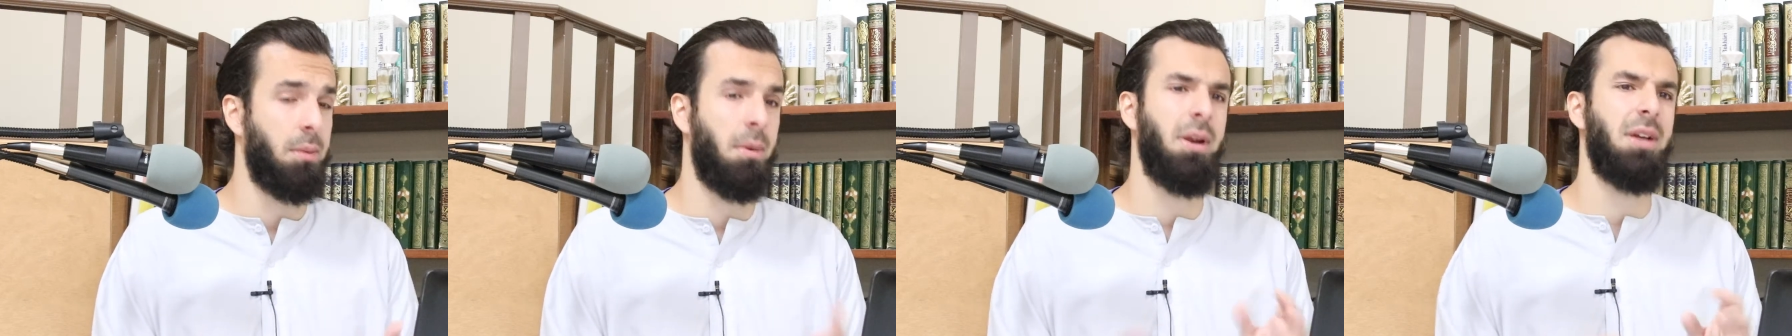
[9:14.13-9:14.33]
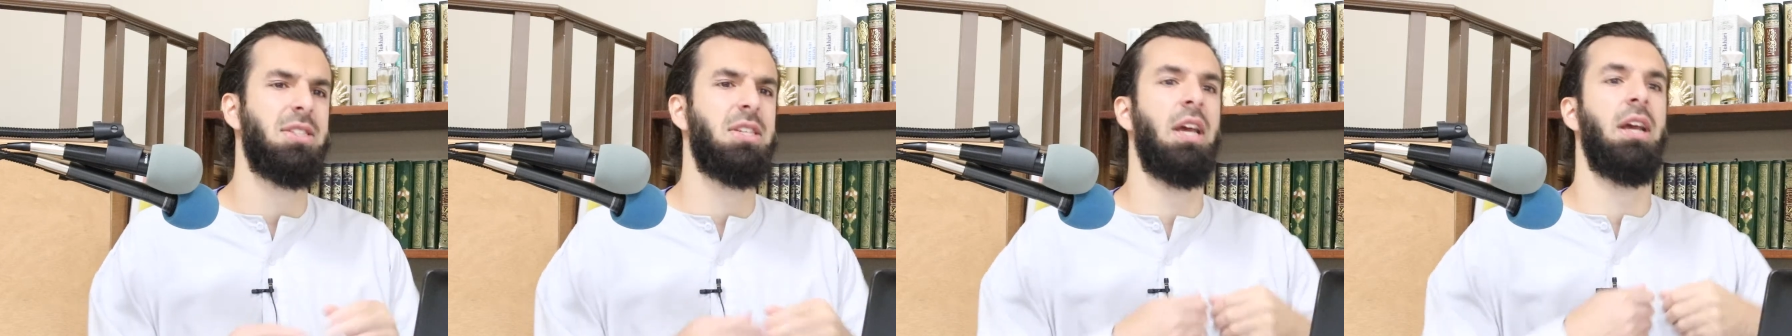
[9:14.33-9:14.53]
I'm
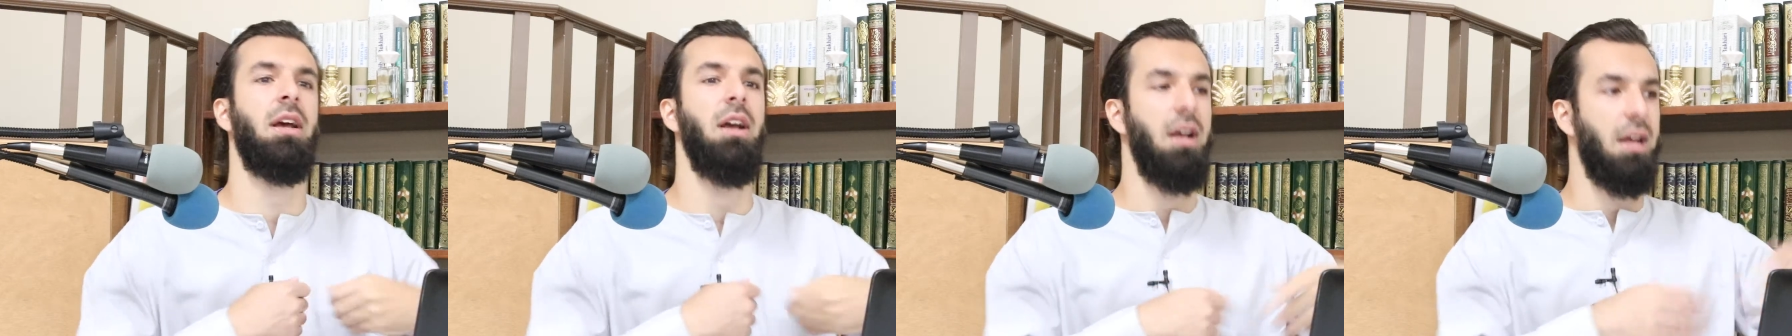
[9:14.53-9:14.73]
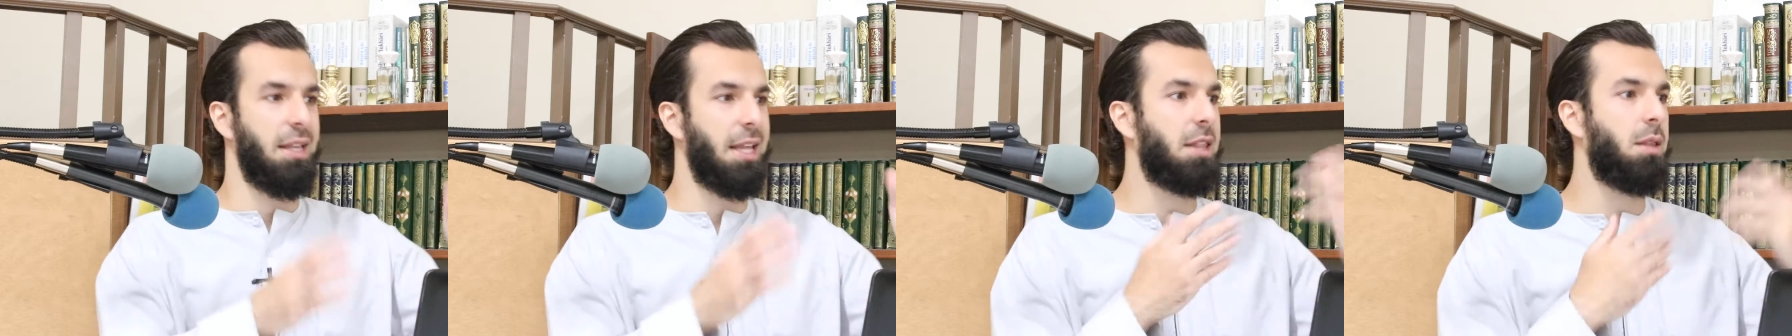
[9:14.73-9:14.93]
not saying
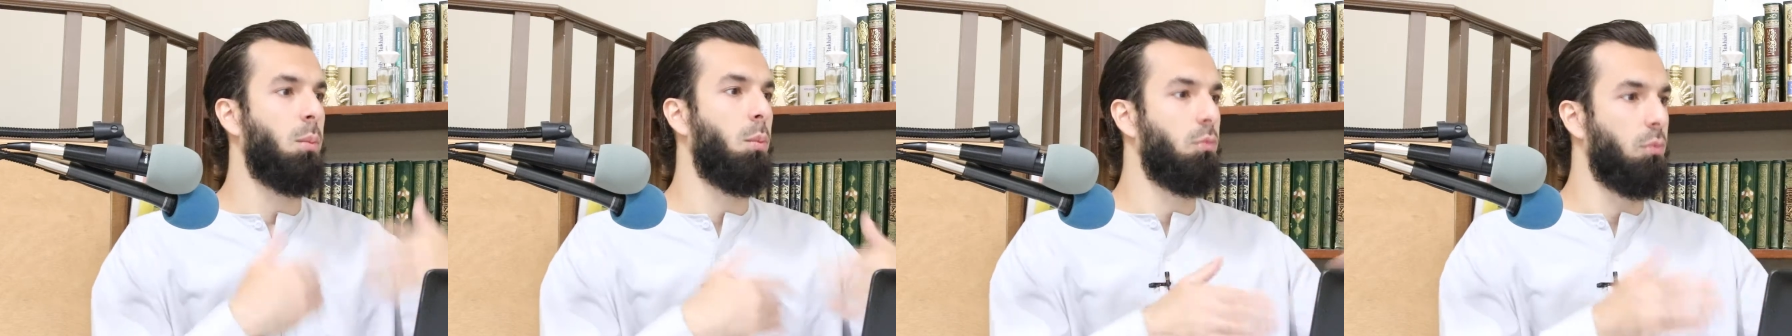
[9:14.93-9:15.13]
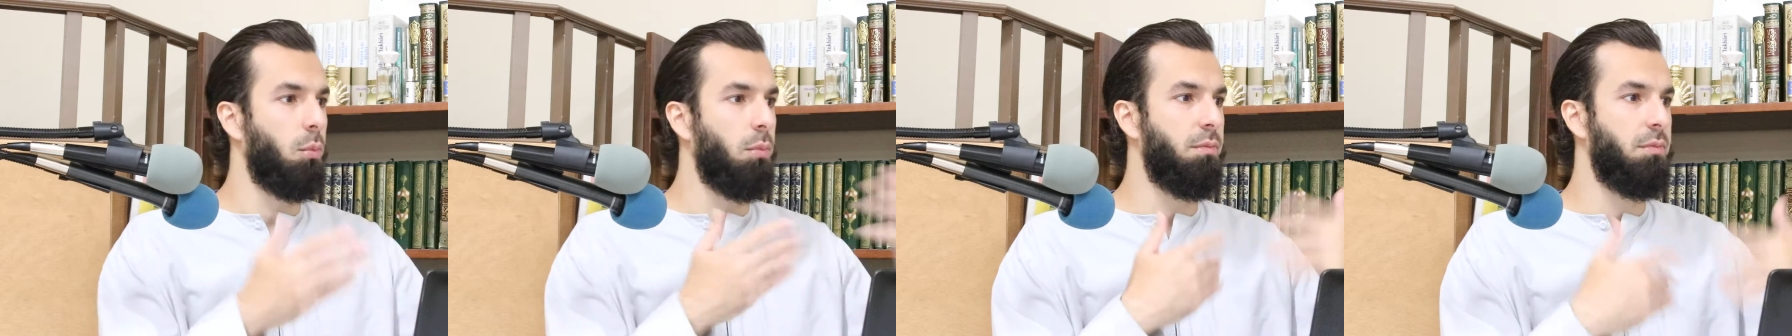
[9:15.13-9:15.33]
let
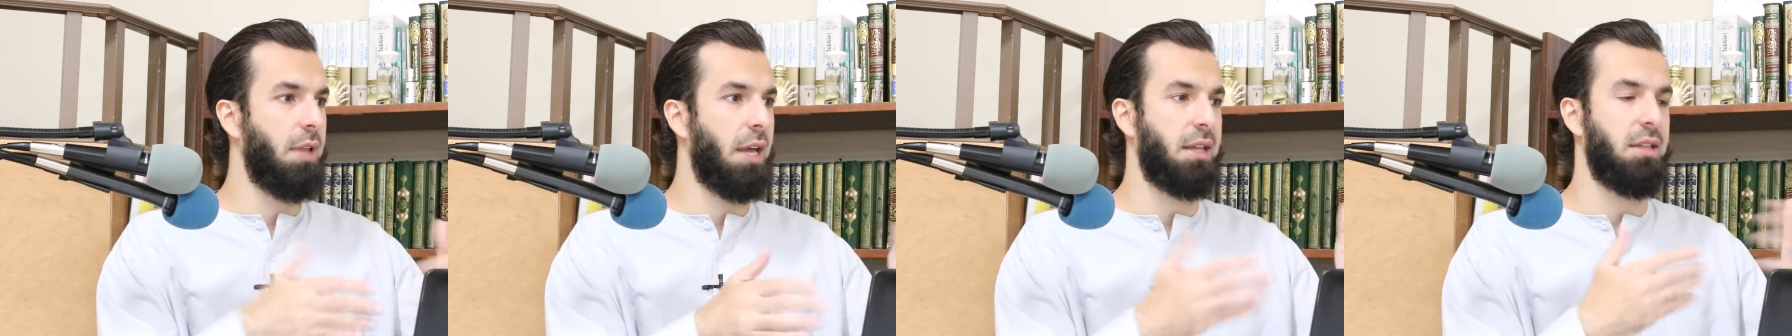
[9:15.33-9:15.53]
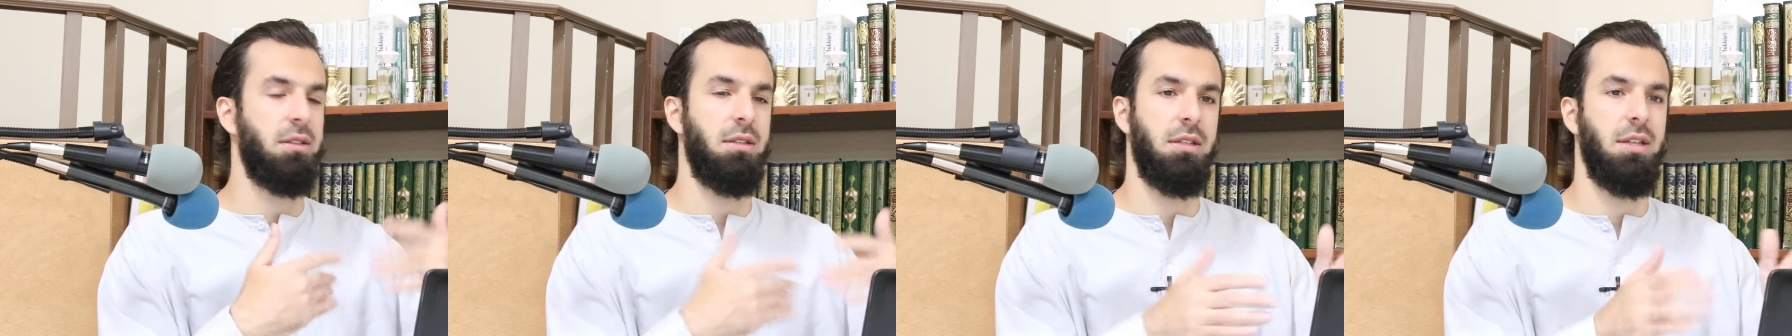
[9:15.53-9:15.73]
them,
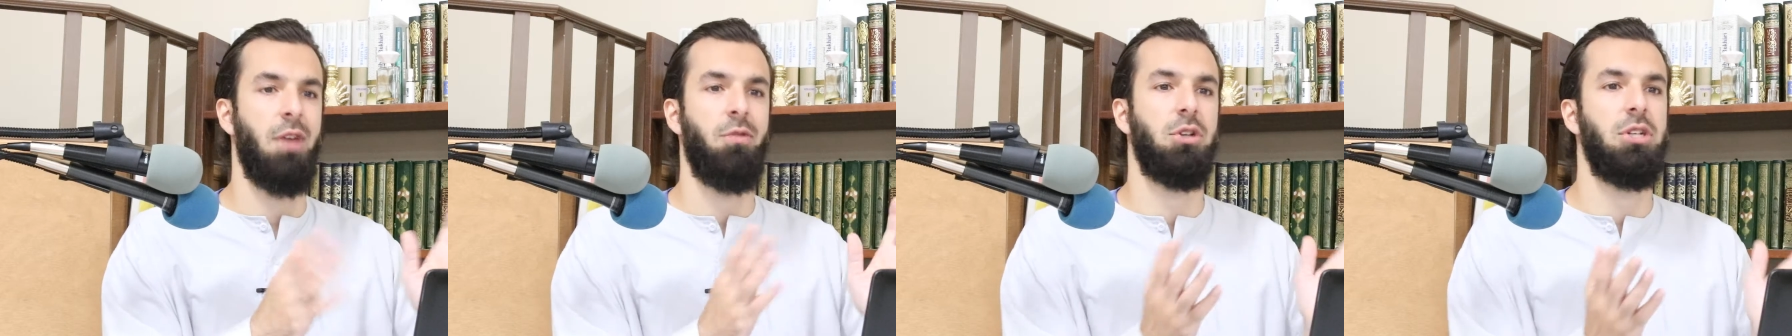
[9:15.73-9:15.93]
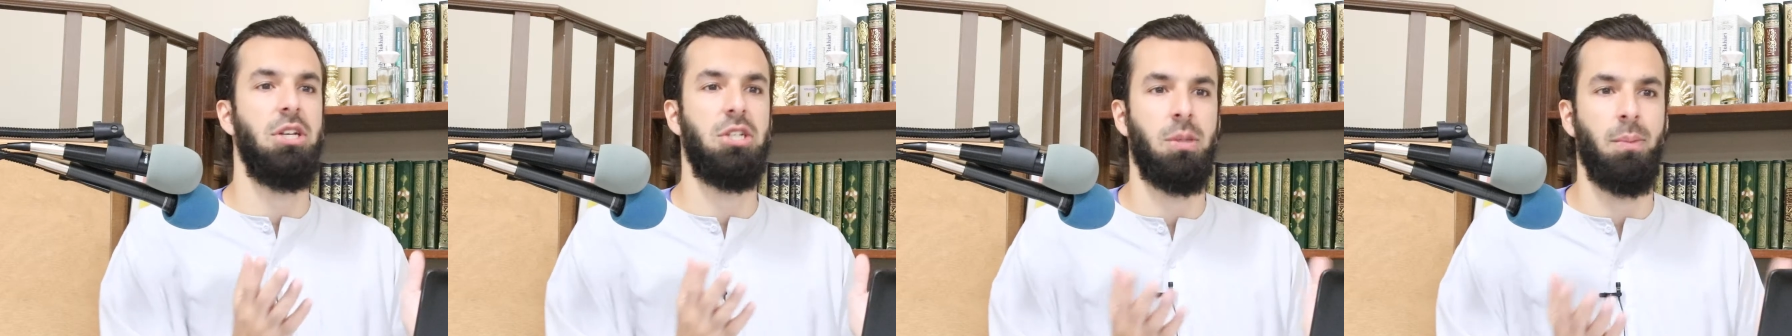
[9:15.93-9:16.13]

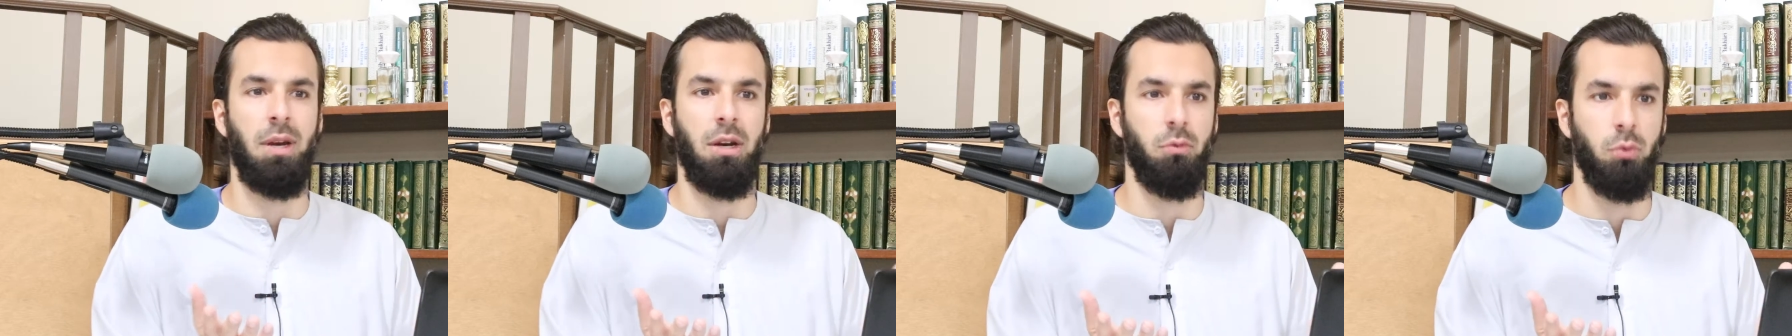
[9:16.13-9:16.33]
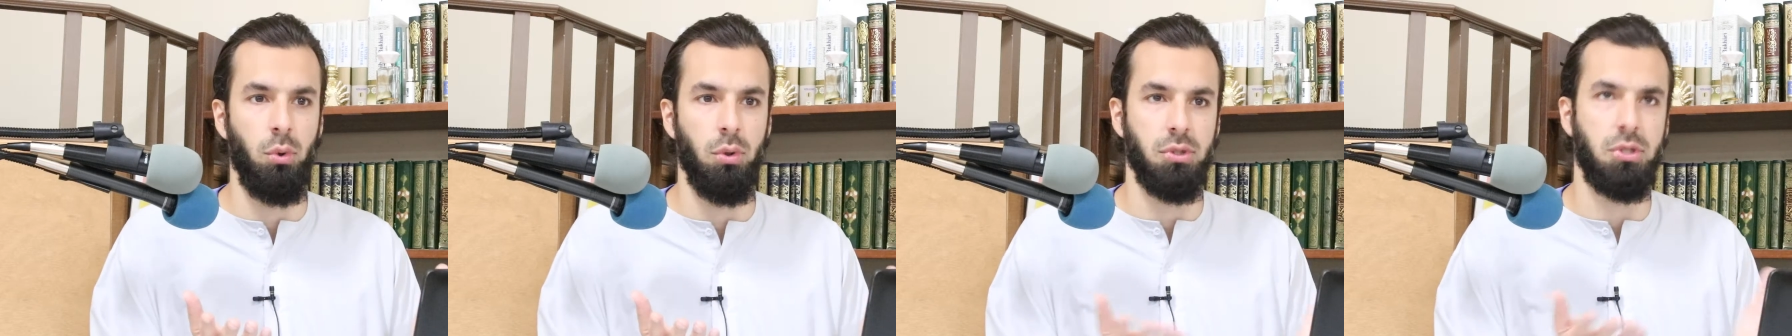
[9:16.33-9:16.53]
never teach them any
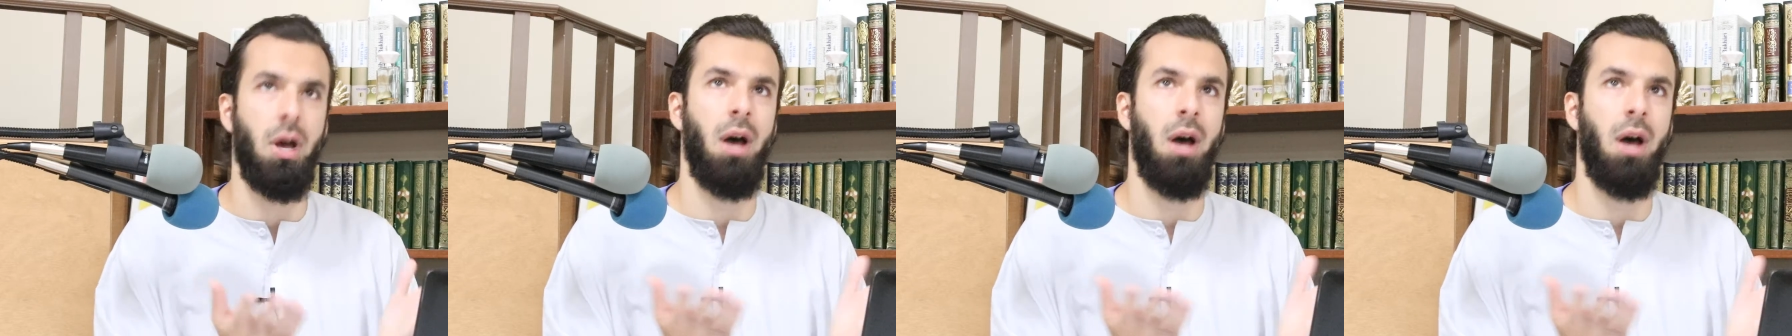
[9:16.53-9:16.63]
rules,